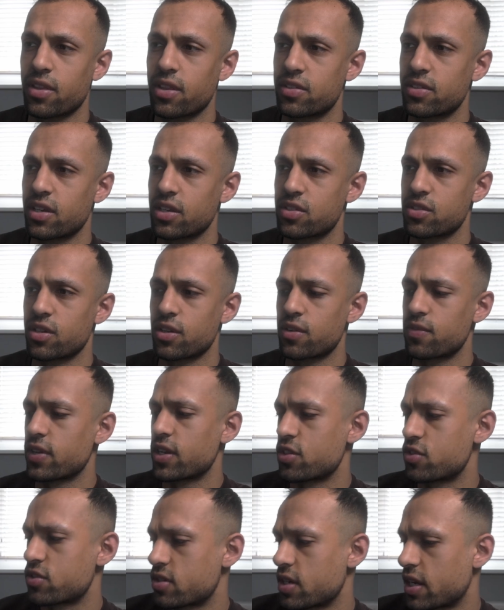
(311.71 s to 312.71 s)
the session had
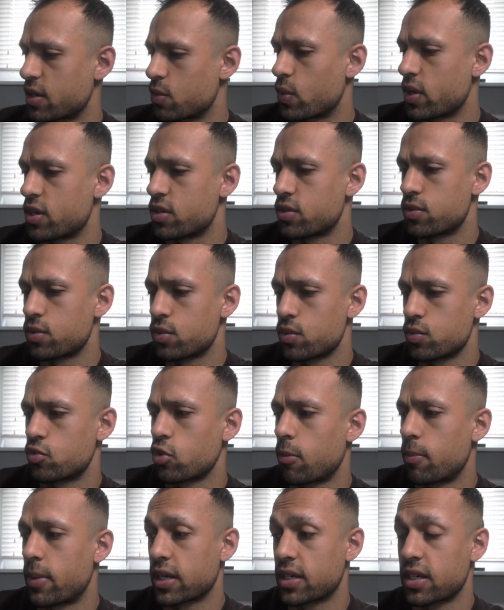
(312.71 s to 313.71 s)
finished, I went to
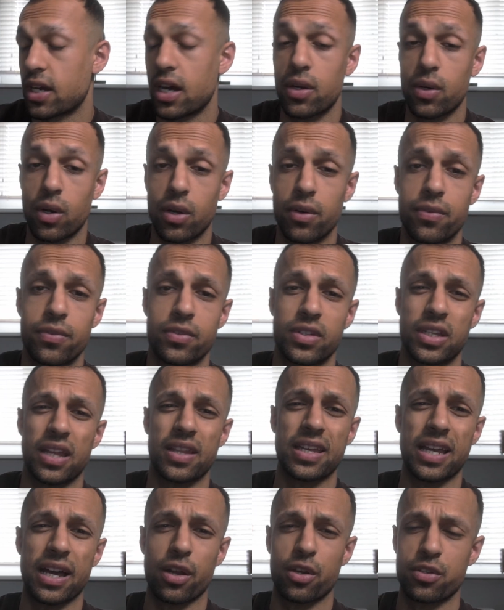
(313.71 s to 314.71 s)
drop my car off to get
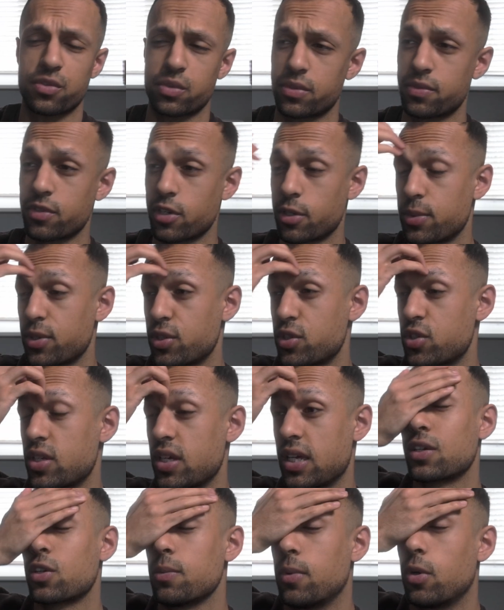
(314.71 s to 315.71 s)
the alloys
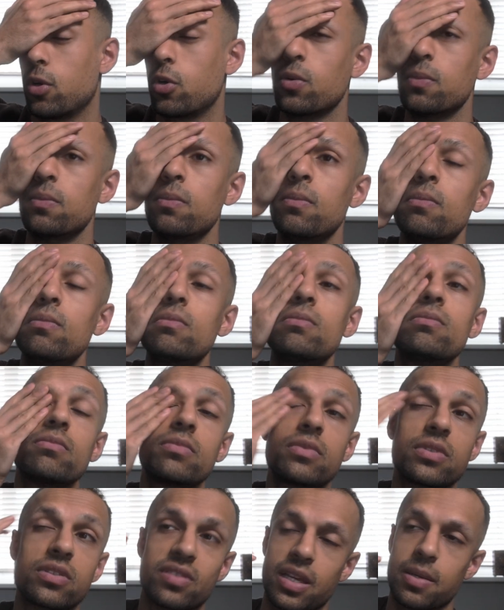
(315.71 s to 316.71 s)
refurbished. Come home,
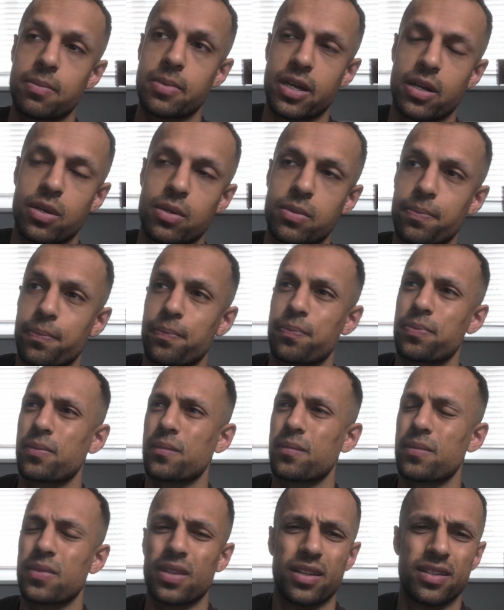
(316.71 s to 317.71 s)
say about
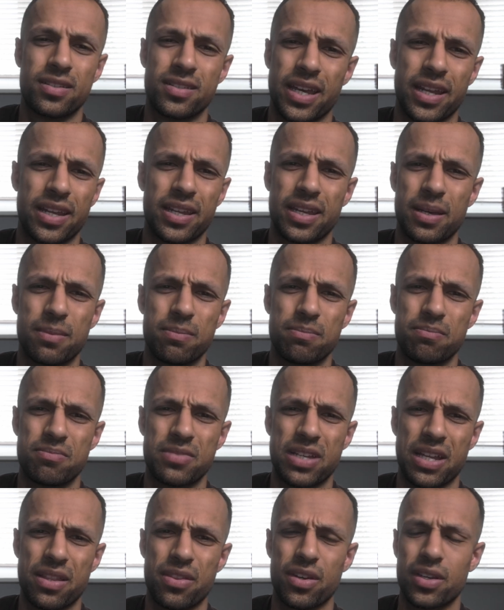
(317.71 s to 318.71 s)
10 a.m,
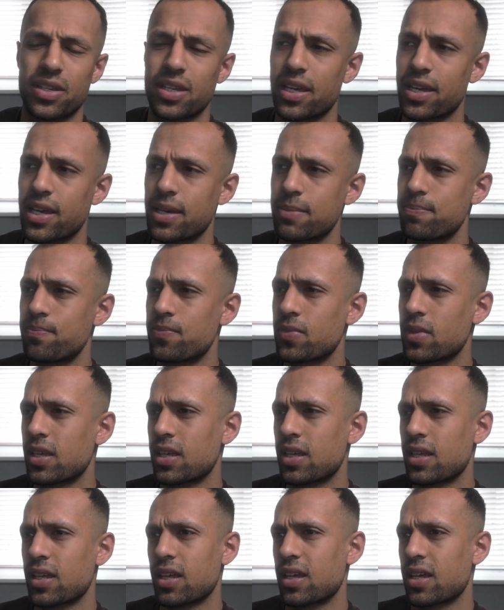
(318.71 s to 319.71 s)
10:30 a.m.
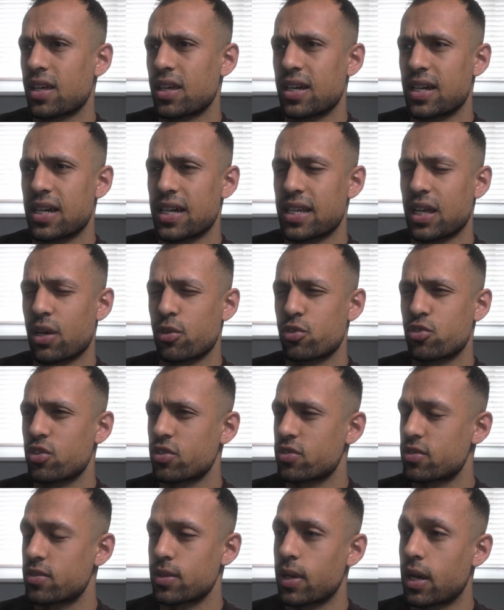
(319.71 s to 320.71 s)
And I
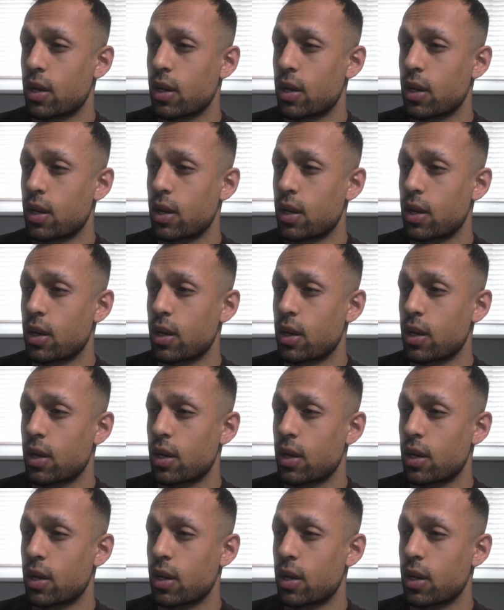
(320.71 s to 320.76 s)
was